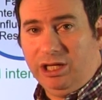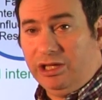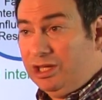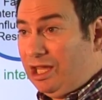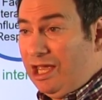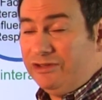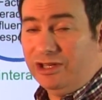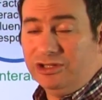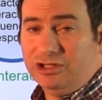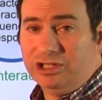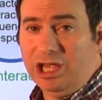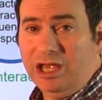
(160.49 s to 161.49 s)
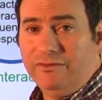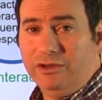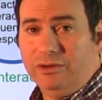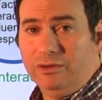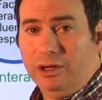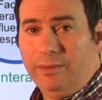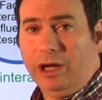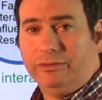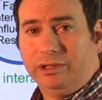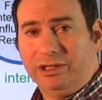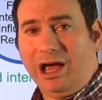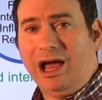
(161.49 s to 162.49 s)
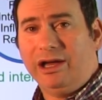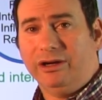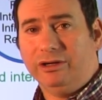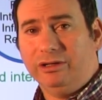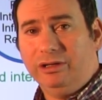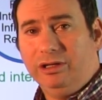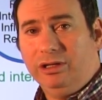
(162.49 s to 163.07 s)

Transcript: In the case I just gave you about the tire,